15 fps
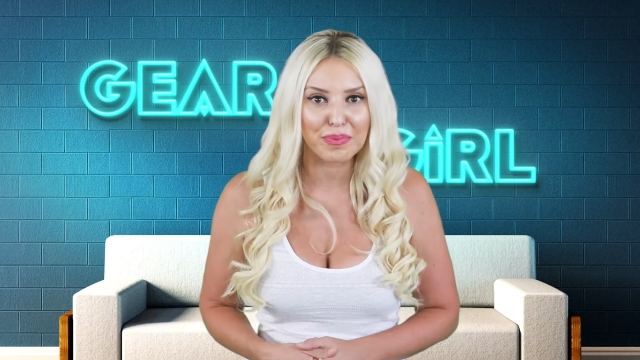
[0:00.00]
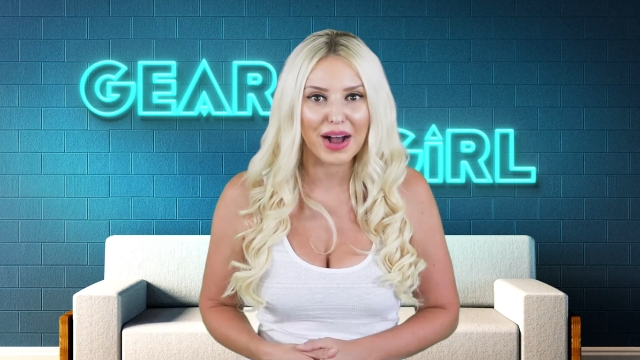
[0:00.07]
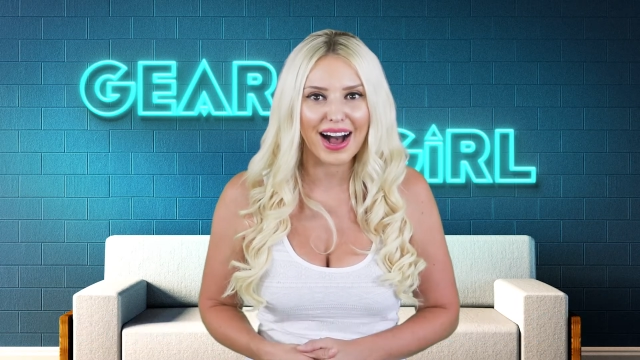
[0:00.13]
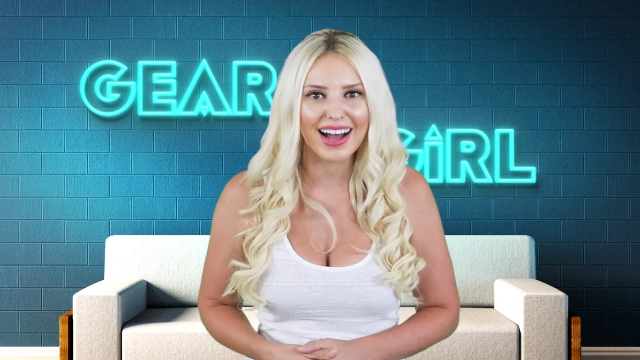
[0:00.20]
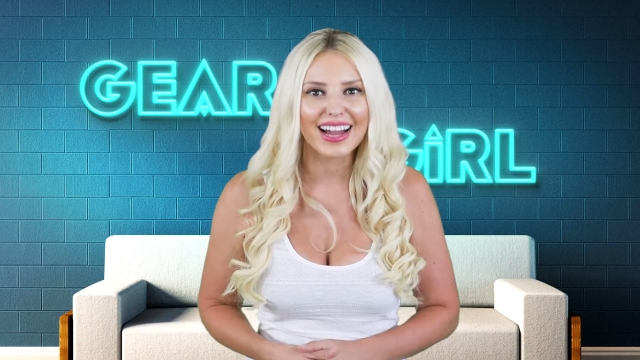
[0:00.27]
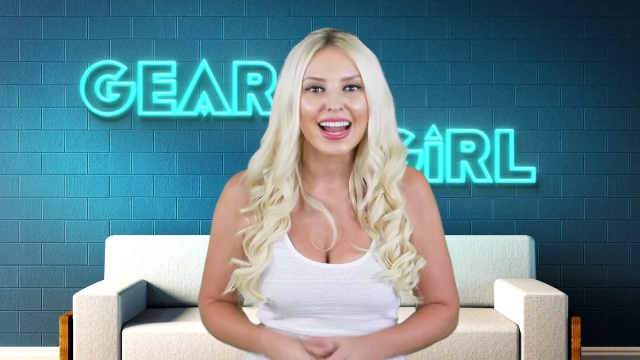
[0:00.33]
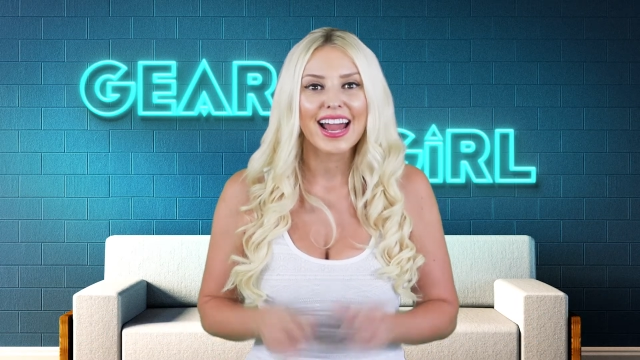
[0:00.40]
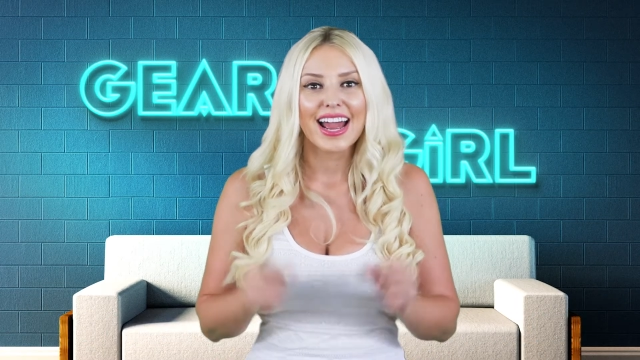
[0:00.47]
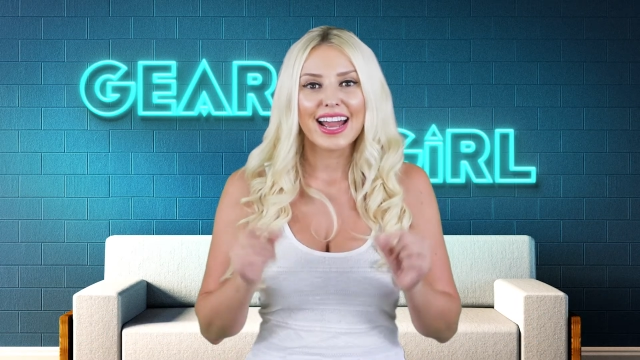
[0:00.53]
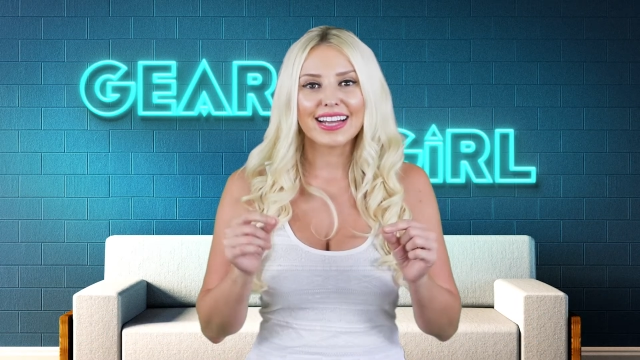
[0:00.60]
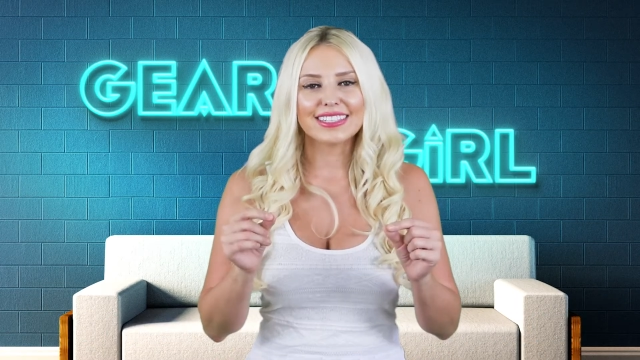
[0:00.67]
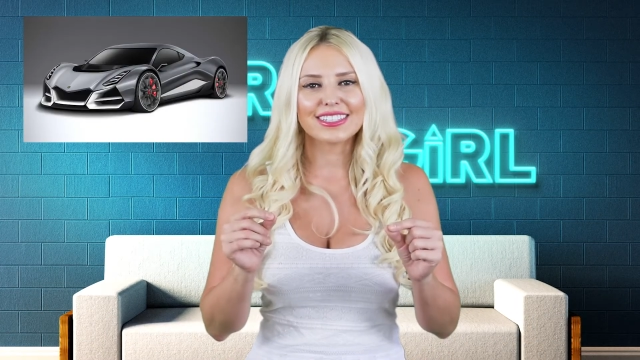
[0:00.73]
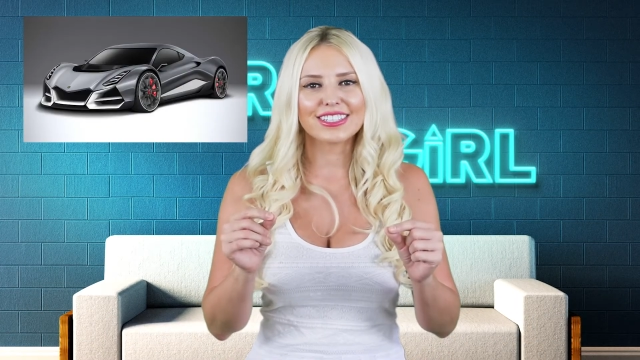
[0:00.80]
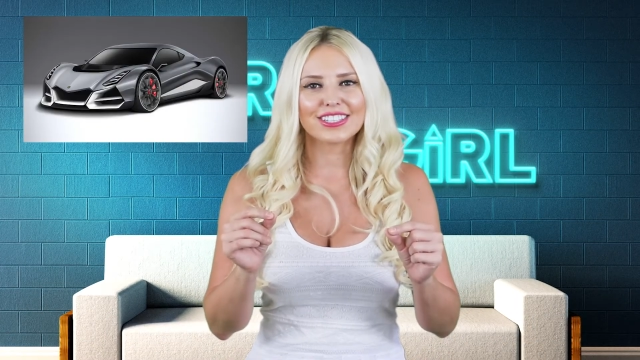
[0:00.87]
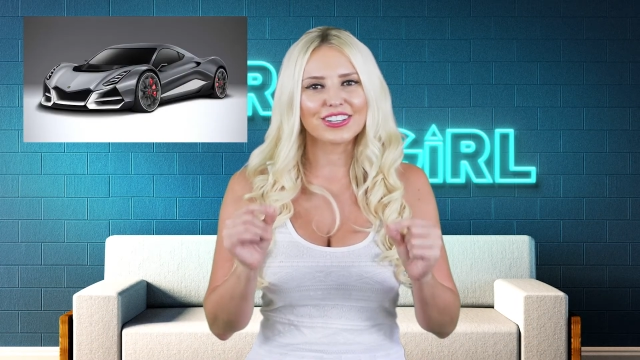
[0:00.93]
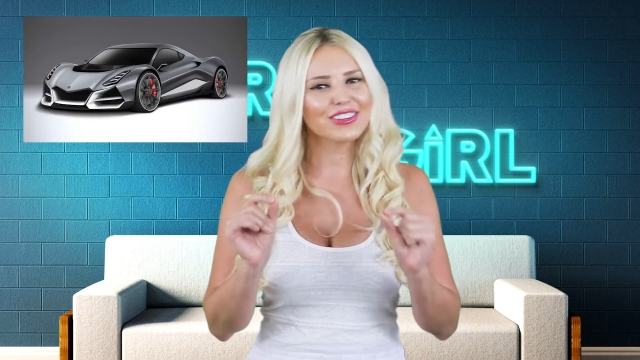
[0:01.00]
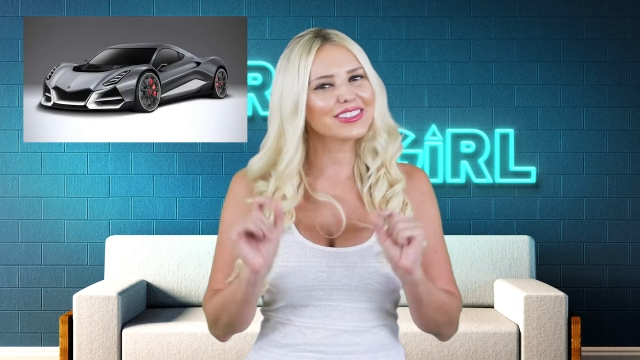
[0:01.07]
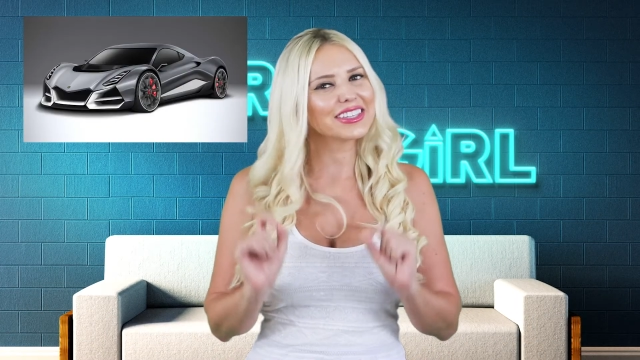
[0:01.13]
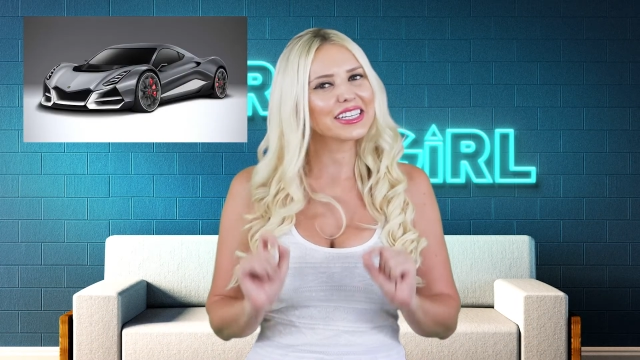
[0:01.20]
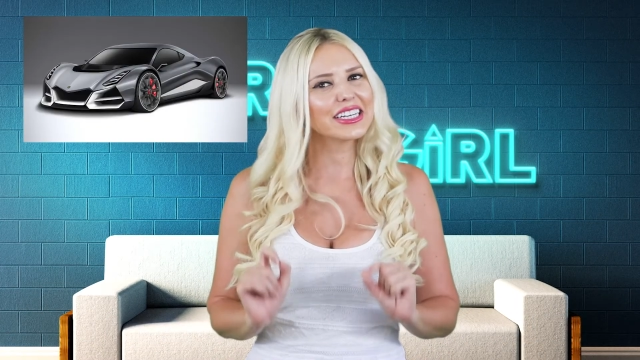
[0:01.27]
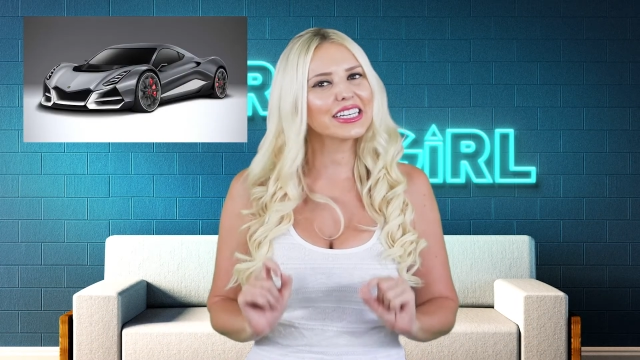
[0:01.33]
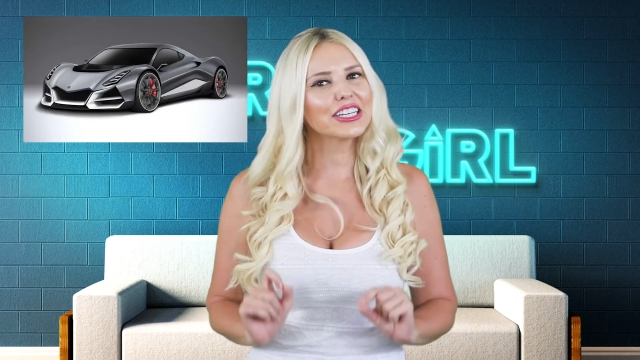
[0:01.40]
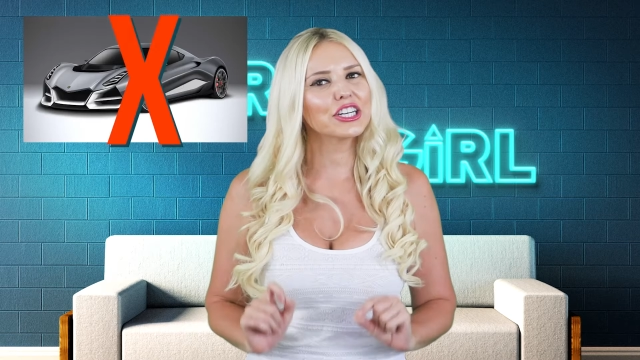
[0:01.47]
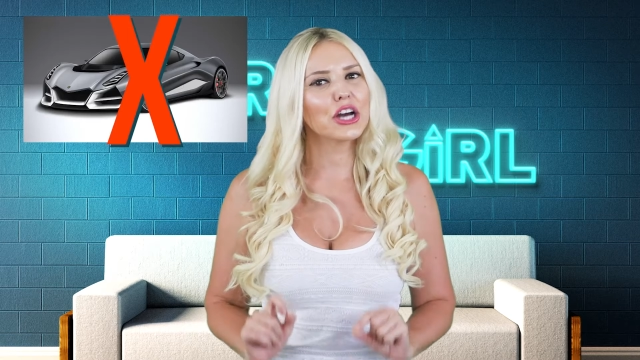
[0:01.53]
but it's certainly